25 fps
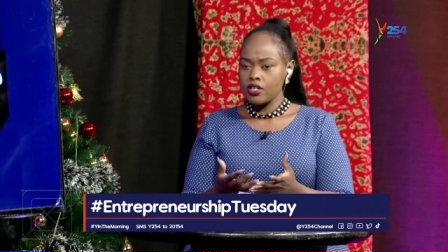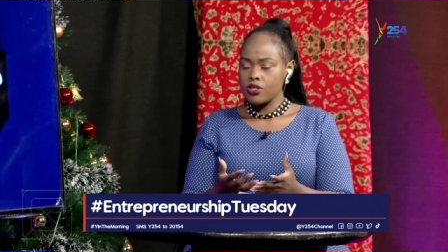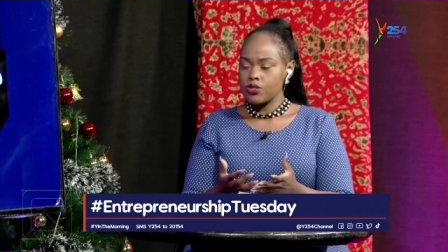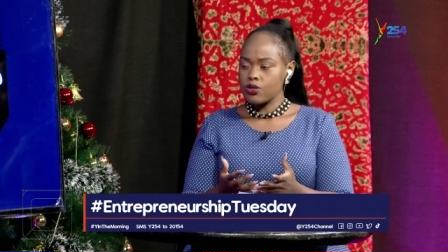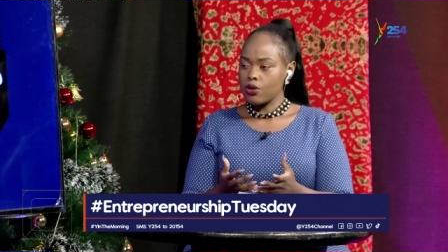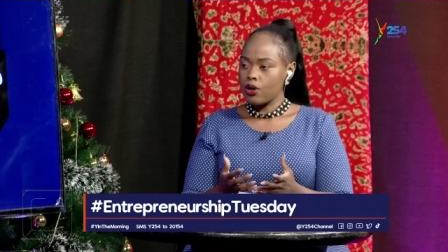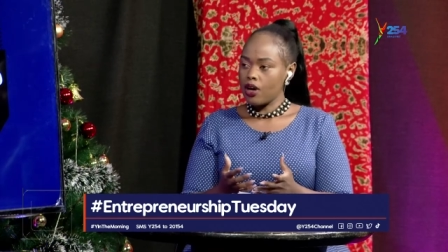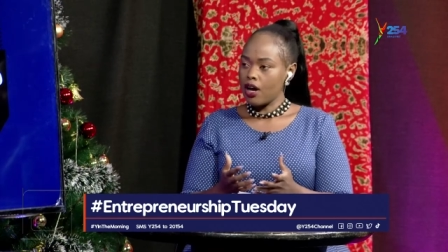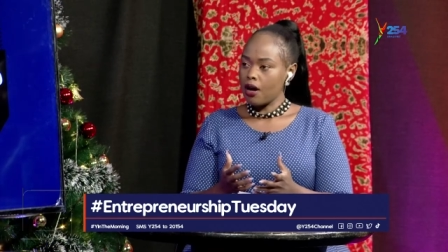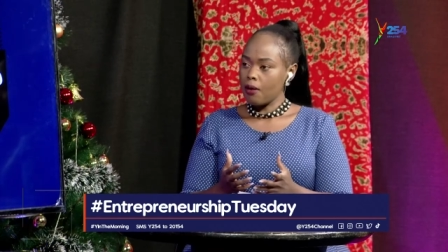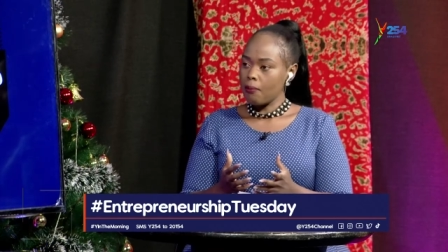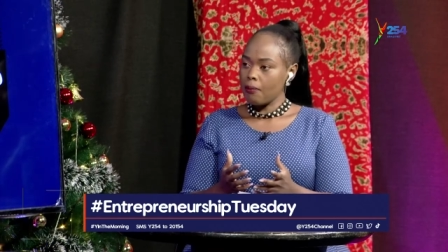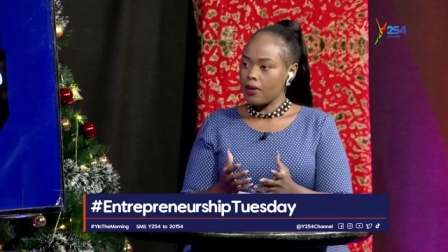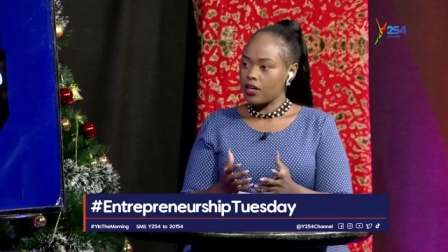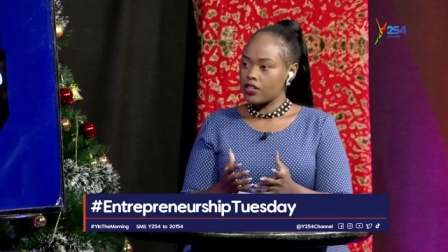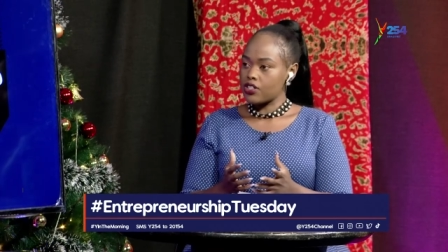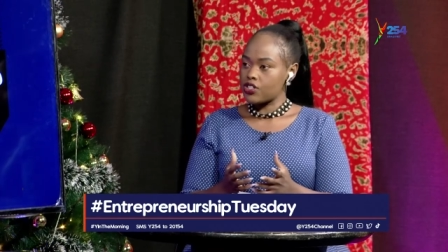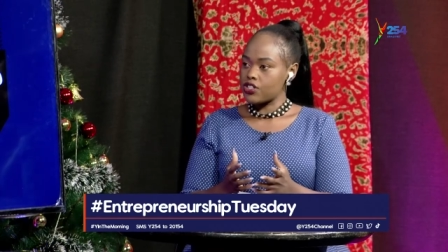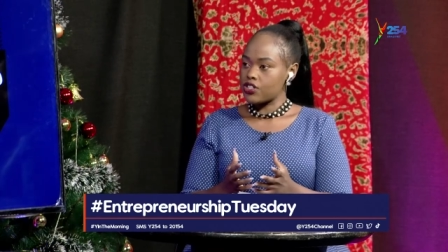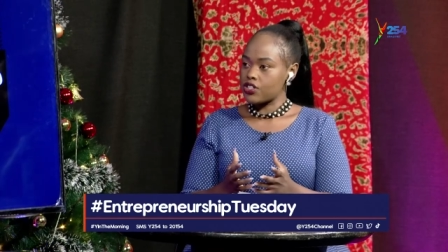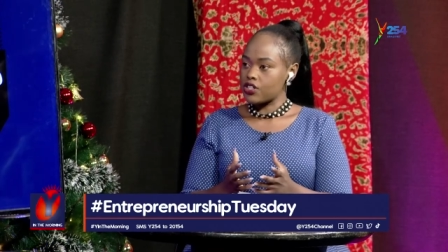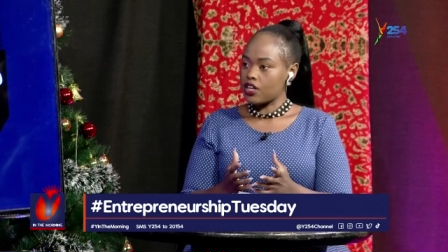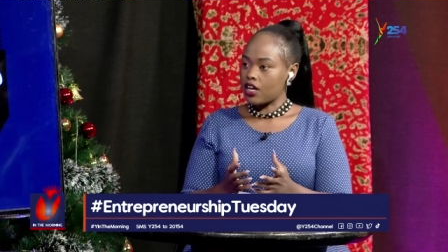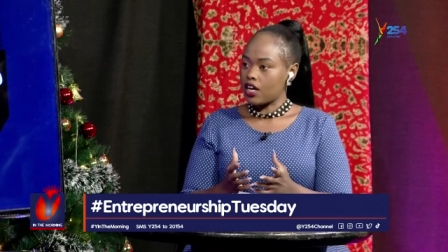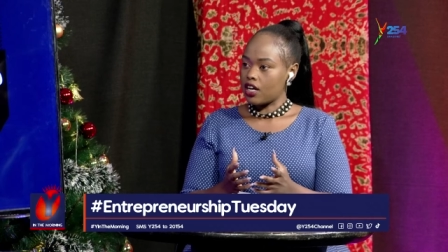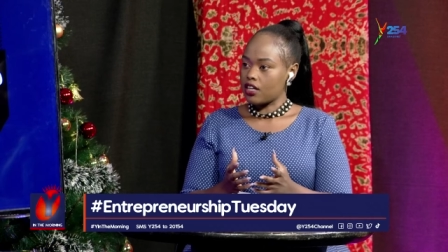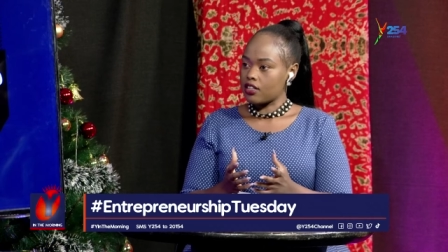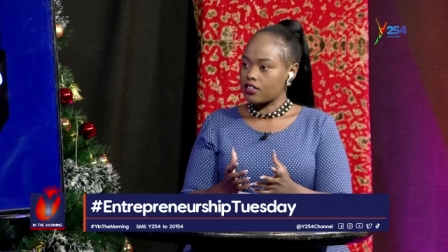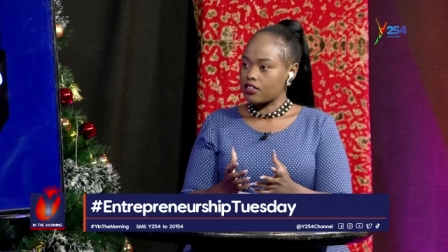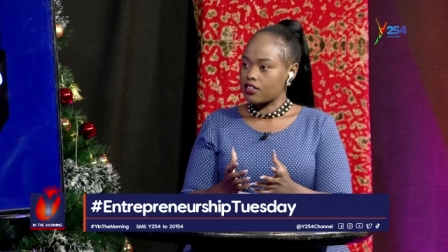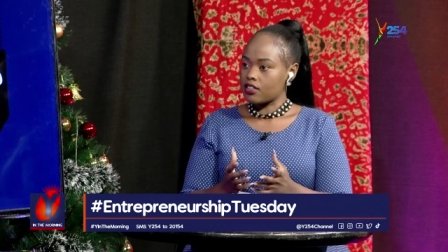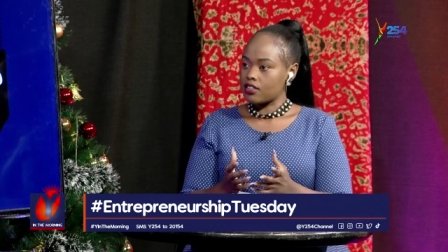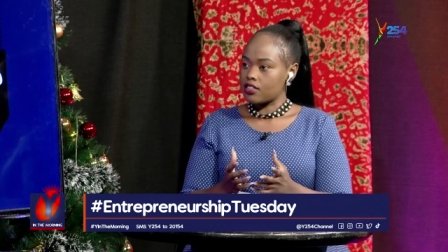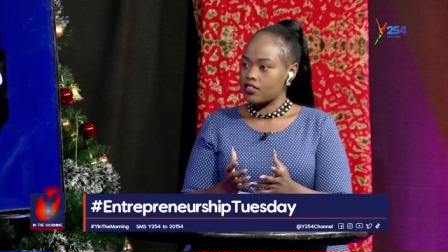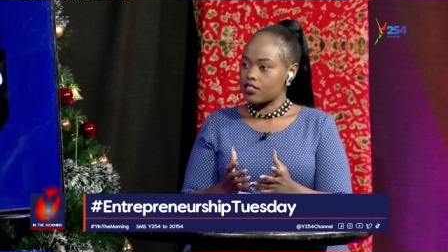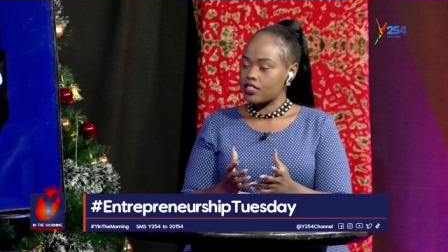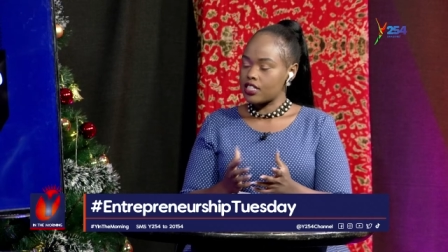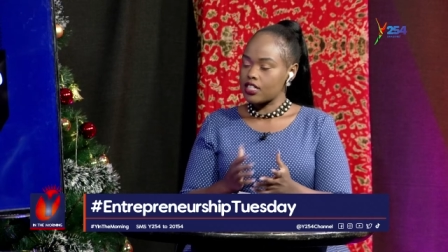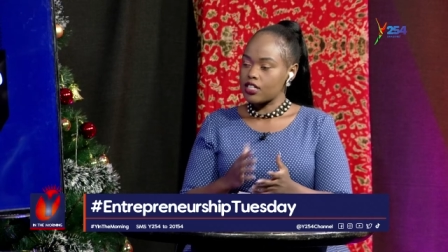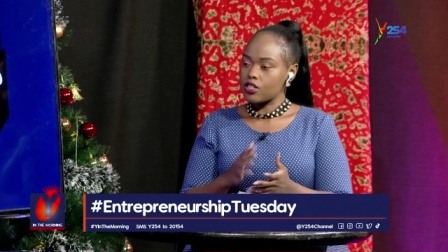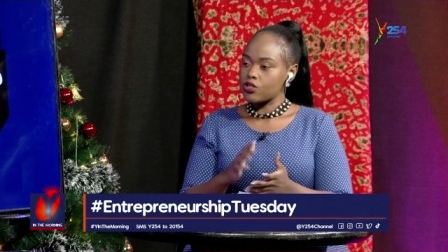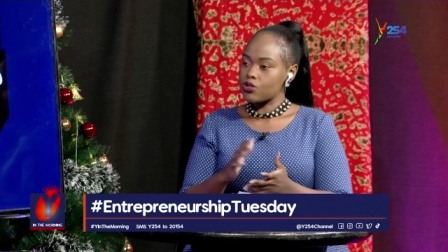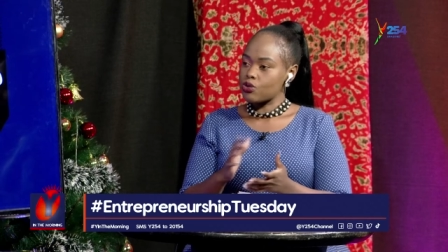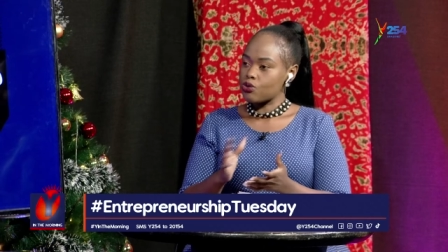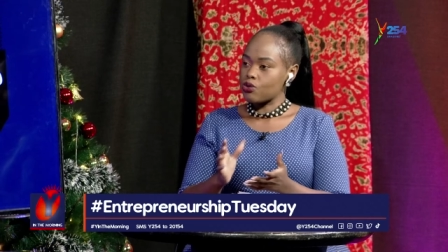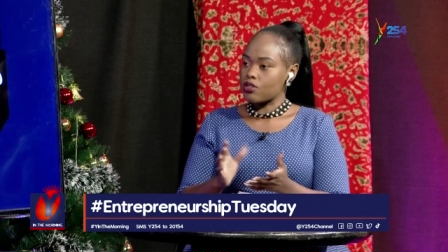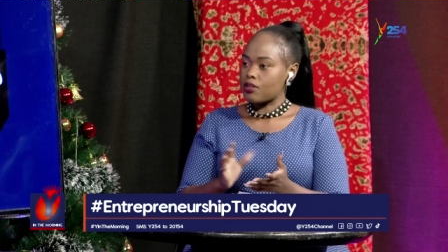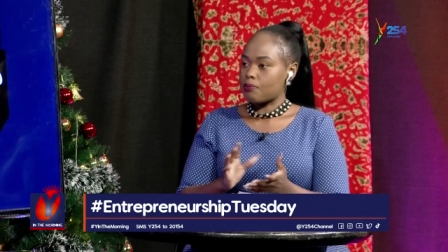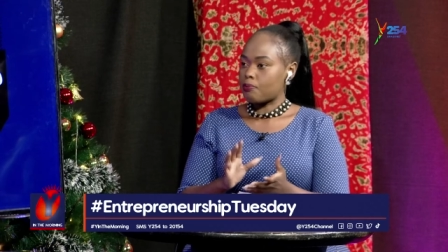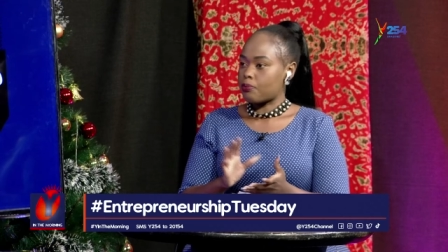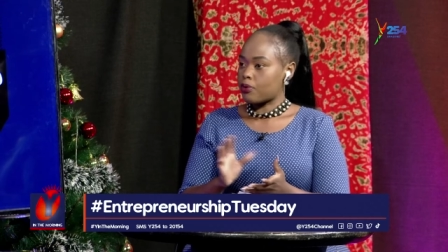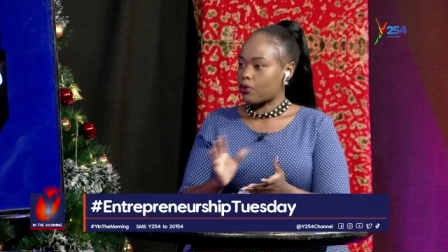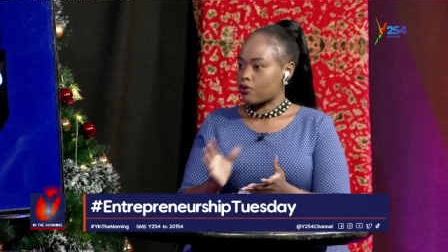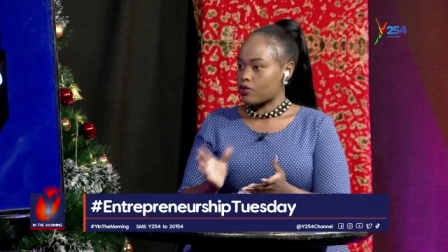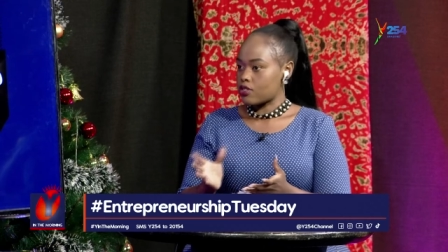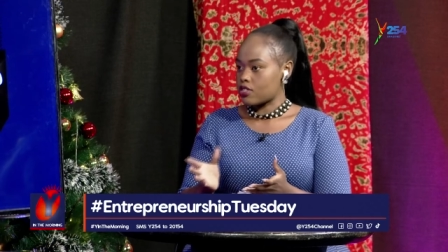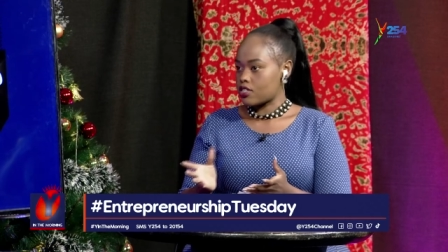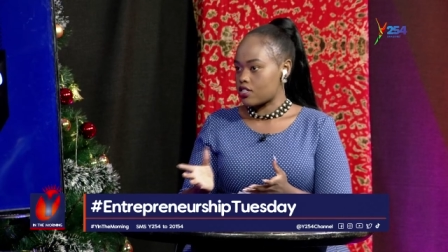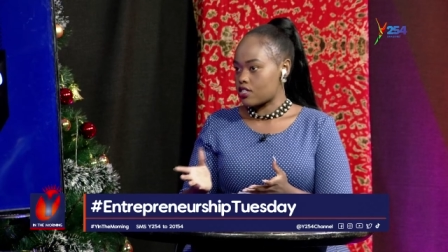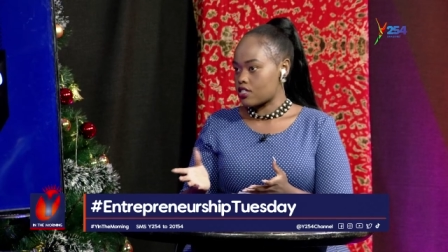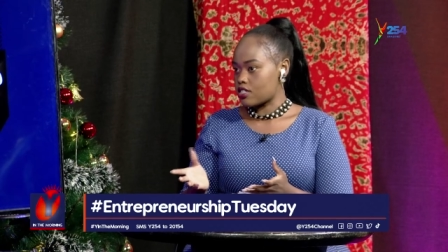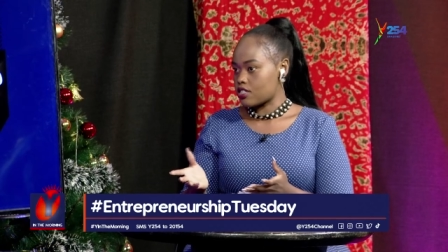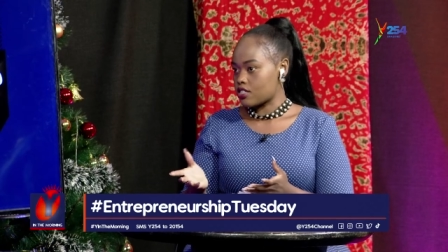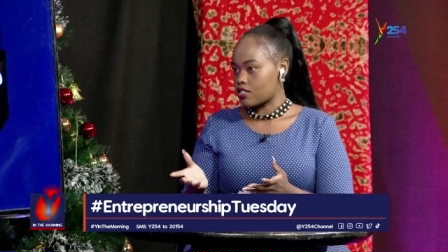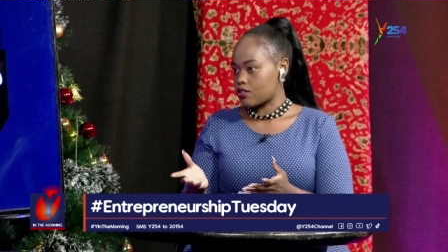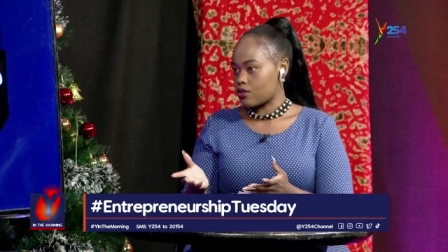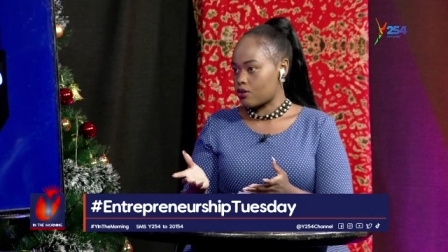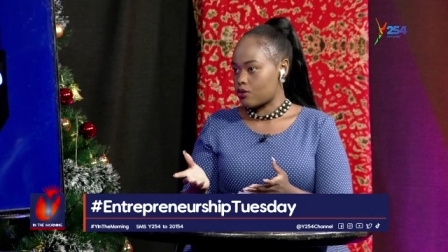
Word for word: so how much, take us through the process